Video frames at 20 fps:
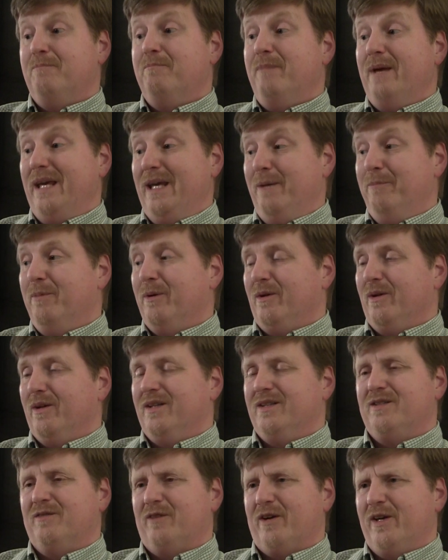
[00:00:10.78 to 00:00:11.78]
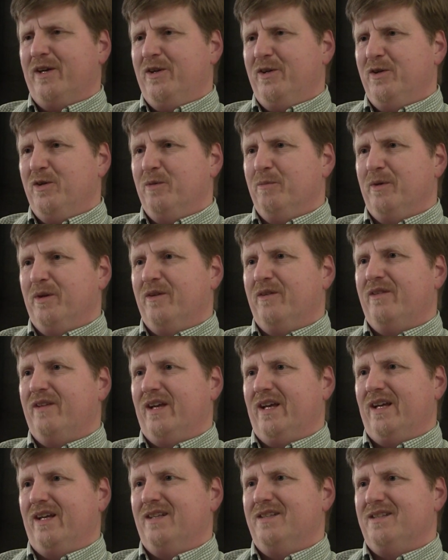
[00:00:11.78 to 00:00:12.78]
people, it's a very human
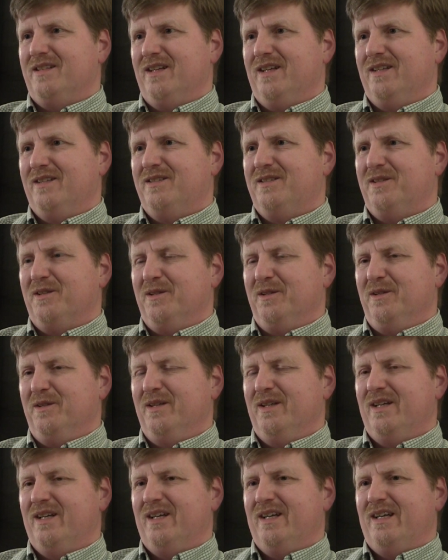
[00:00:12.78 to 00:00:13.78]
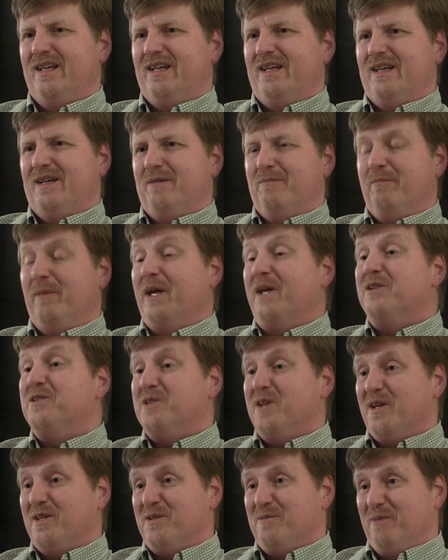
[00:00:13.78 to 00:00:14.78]
thing, isn't it, to make
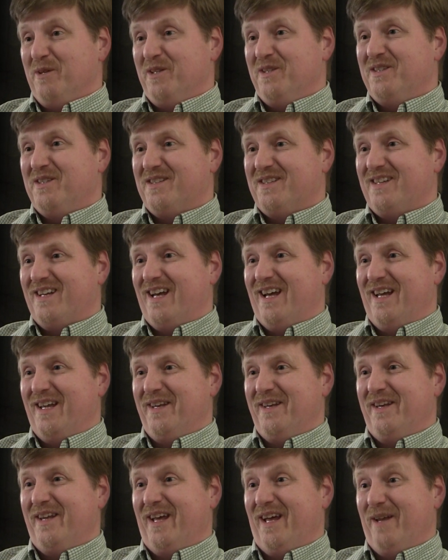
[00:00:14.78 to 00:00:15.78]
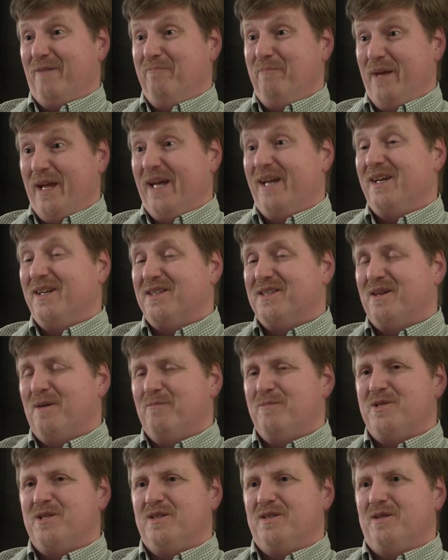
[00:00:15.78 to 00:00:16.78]
judgments and make
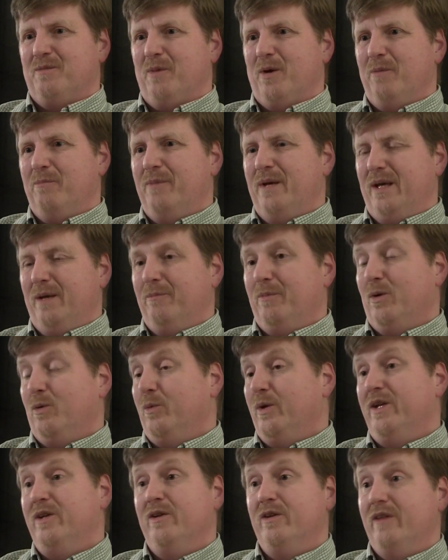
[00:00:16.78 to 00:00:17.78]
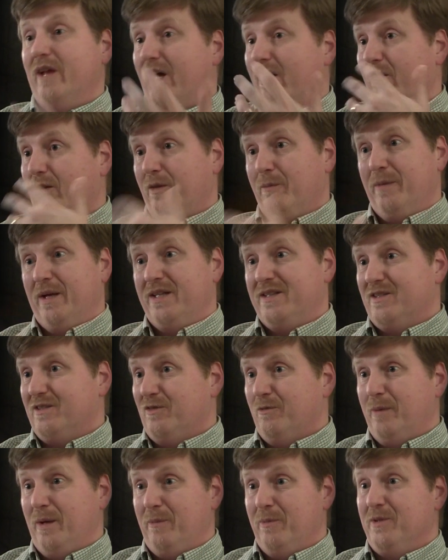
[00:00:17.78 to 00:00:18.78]
assumptions about people. We do that on the basis
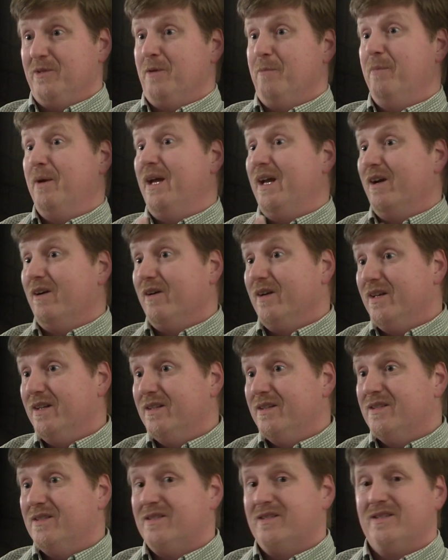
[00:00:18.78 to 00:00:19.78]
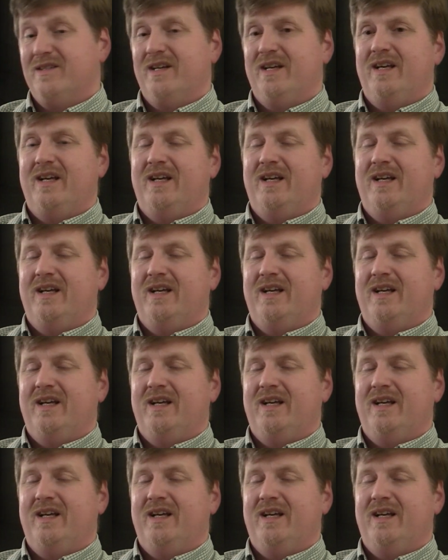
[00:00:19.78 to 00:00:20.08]
of people's appearance,